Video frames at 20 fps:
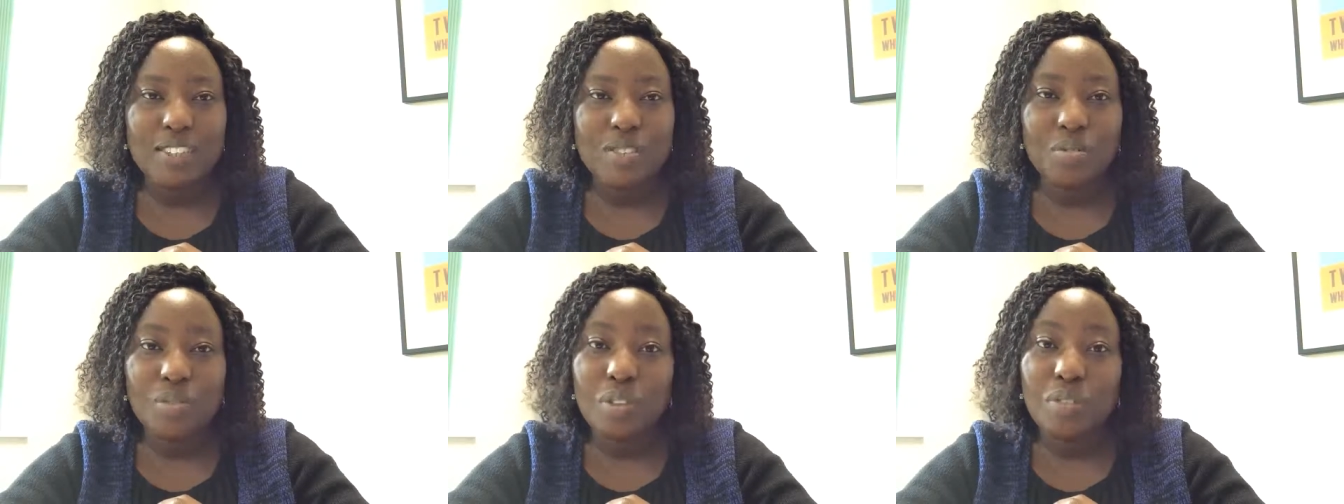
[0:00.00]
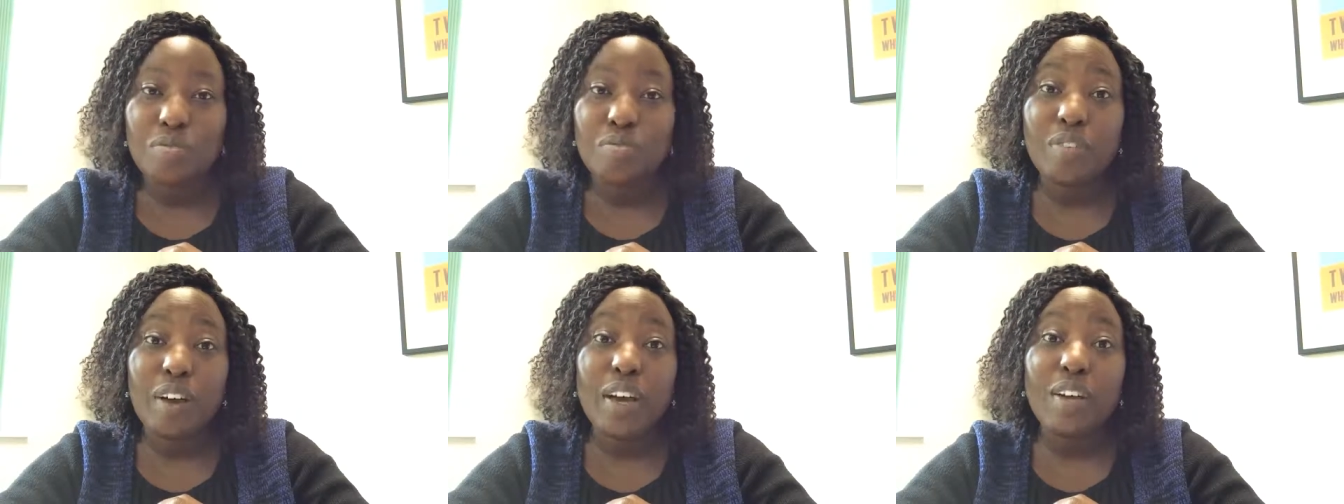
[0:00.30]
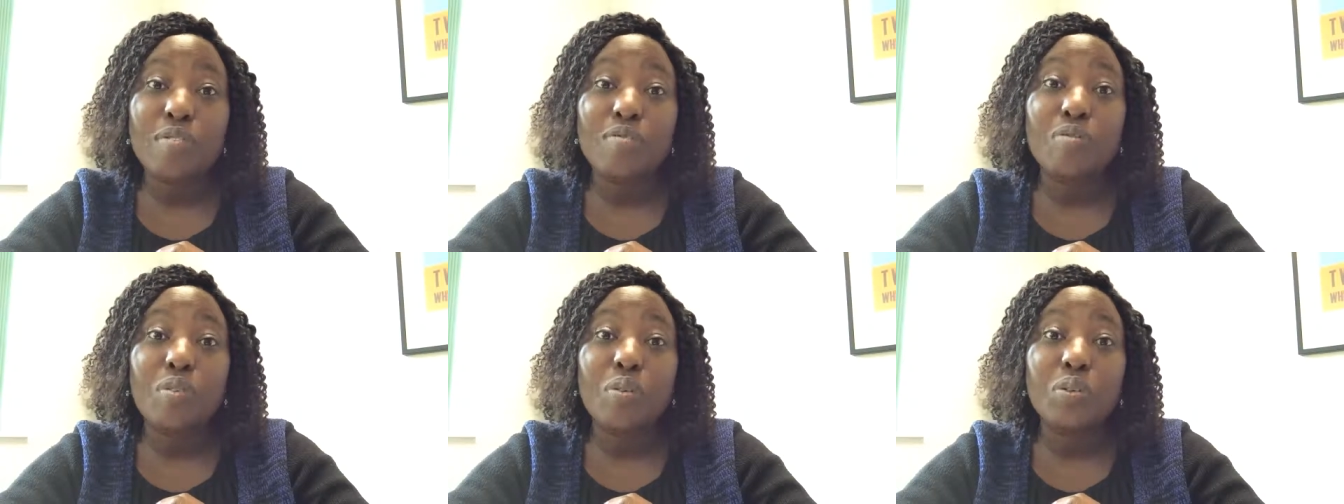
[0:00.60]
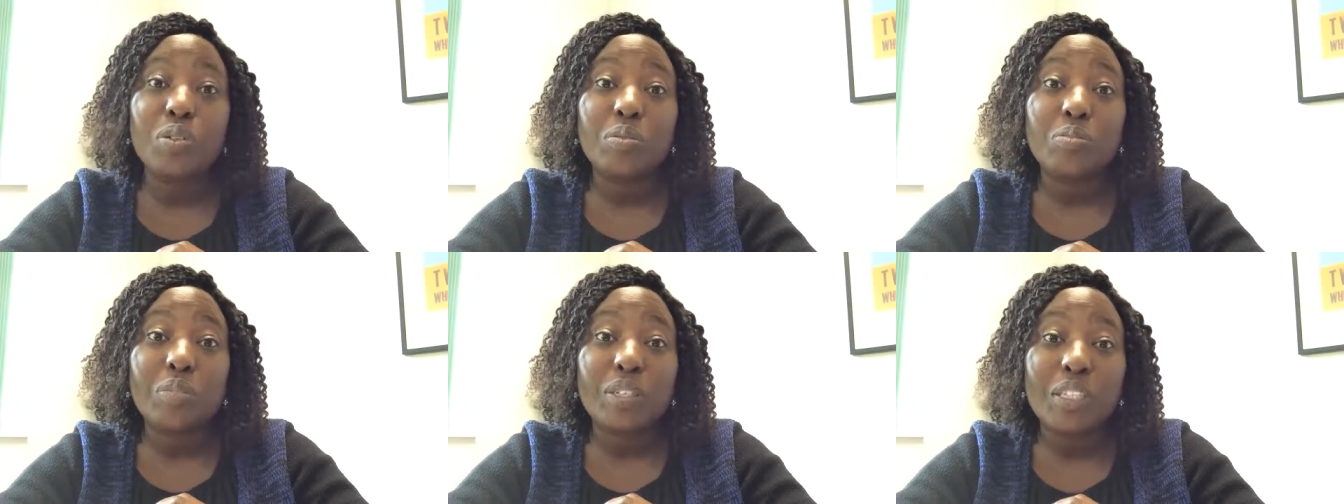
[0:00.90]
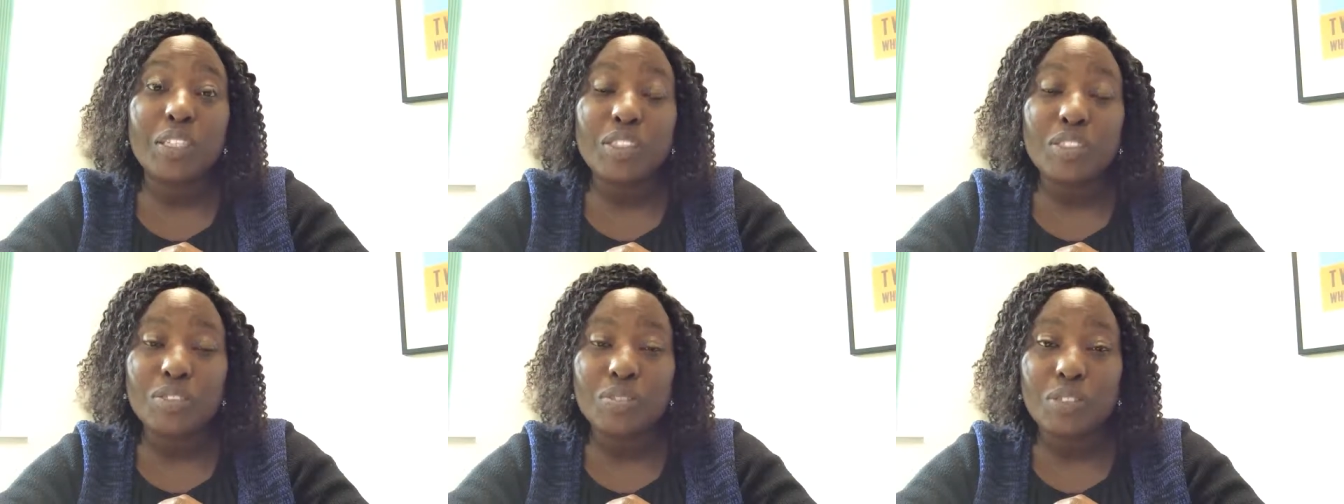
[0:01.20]
to the fivefold
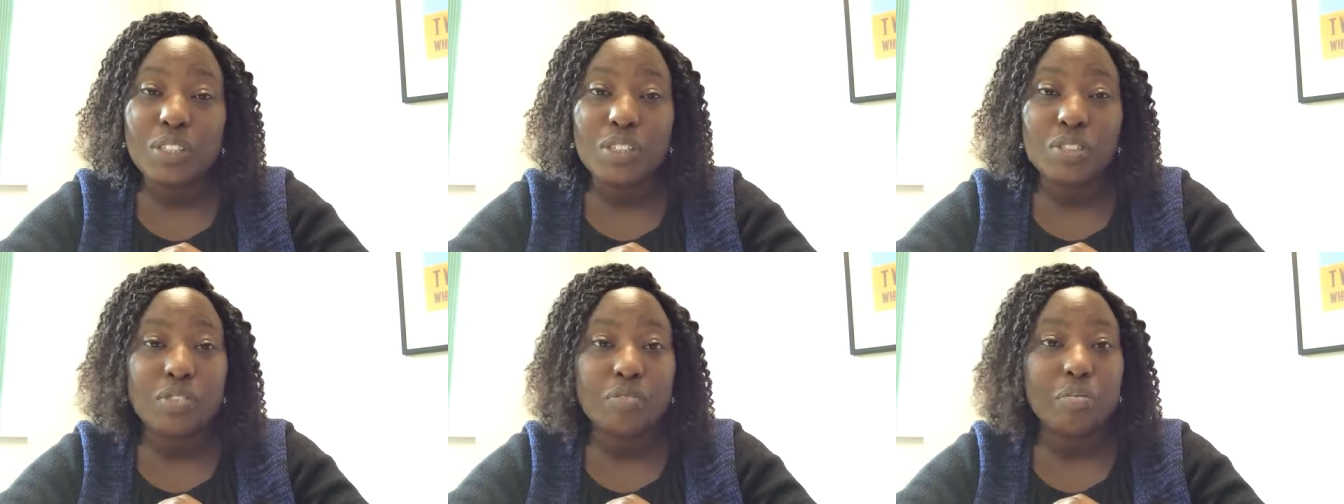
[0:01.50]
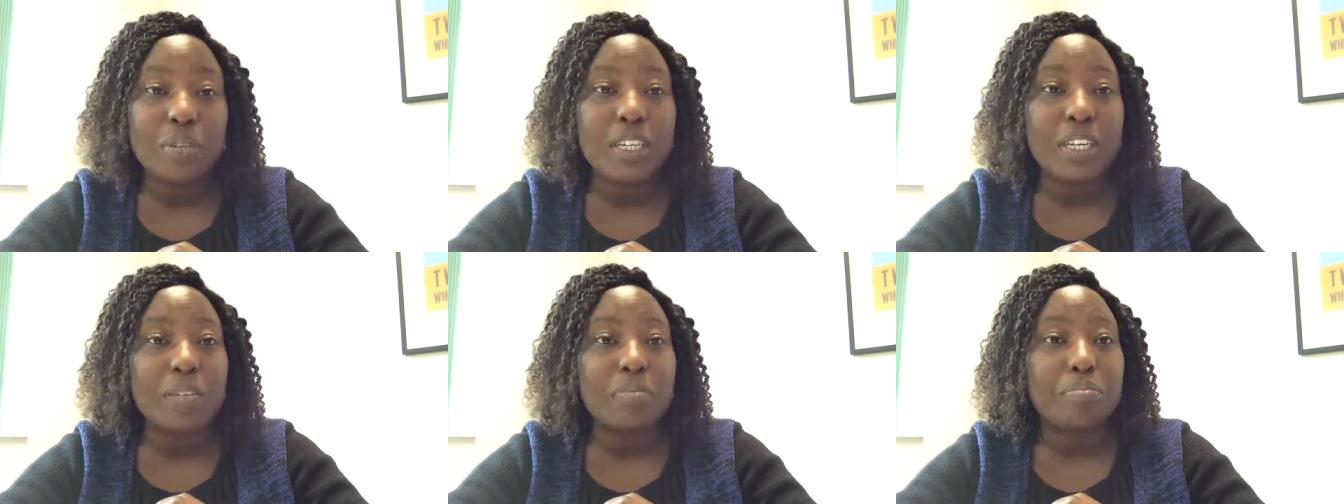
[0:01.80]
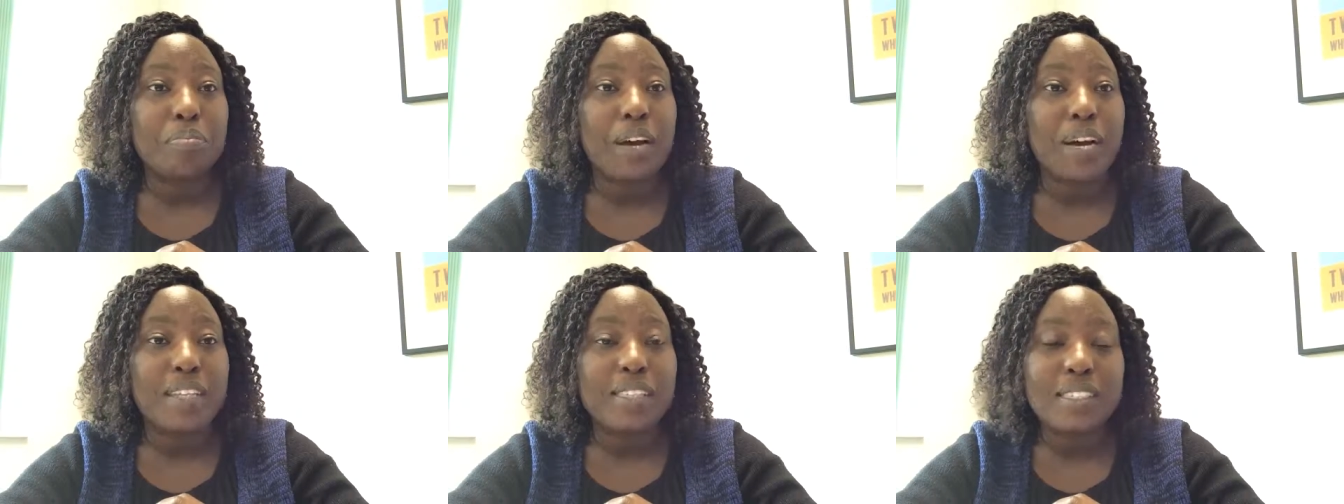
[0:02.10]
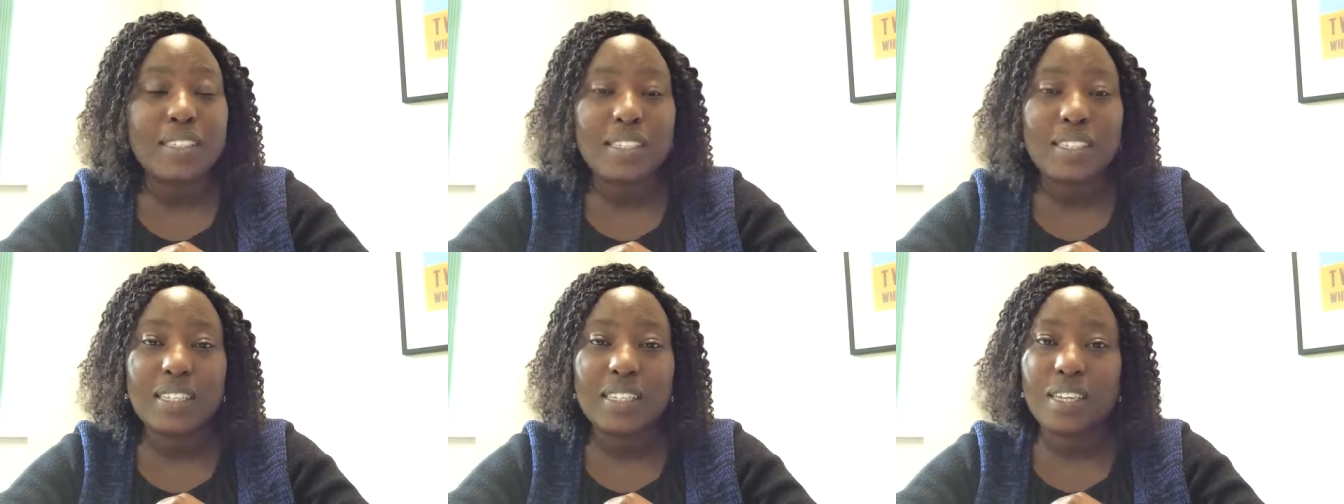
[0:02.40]
ministries of being a pastor,